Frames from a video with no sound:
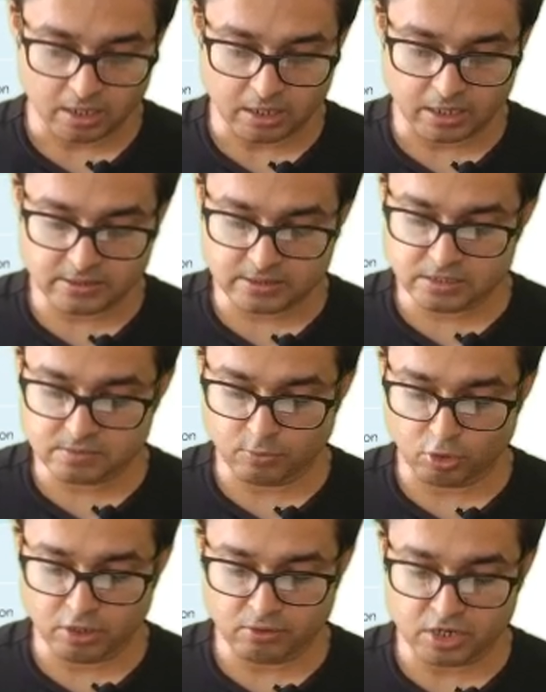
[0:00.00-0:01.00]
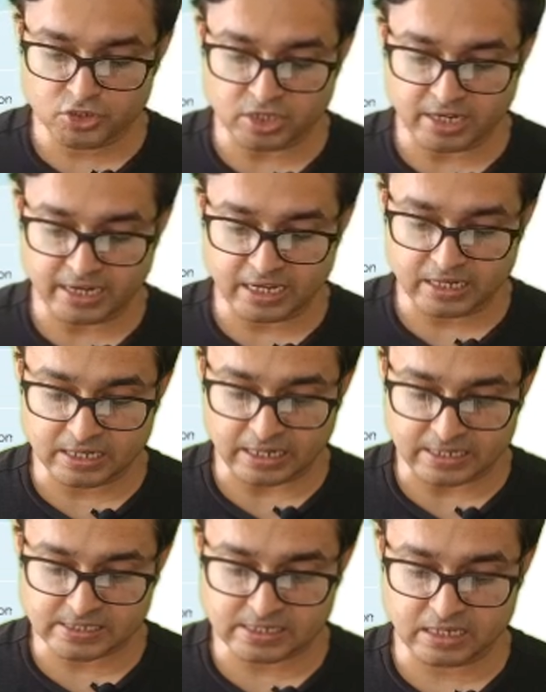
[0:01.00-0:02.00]
is this molecular genetic
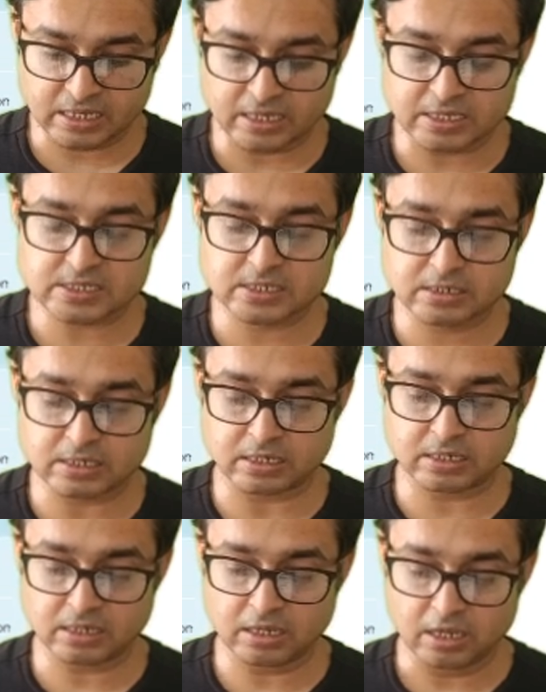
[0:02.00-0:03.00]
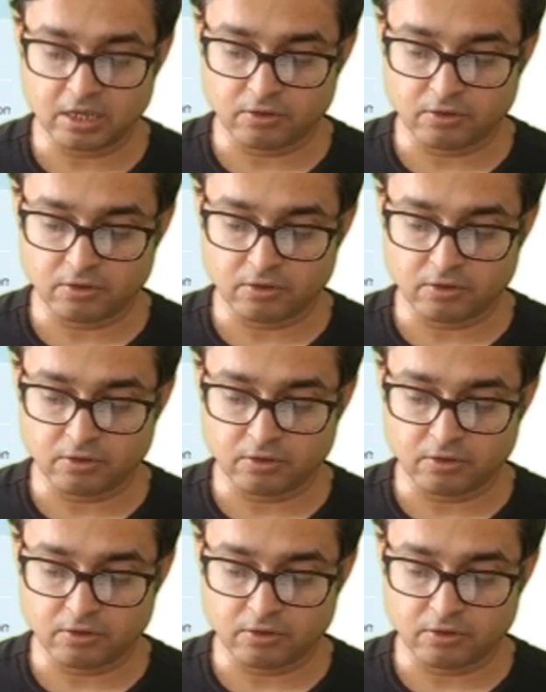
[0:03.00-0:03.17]
testing is done,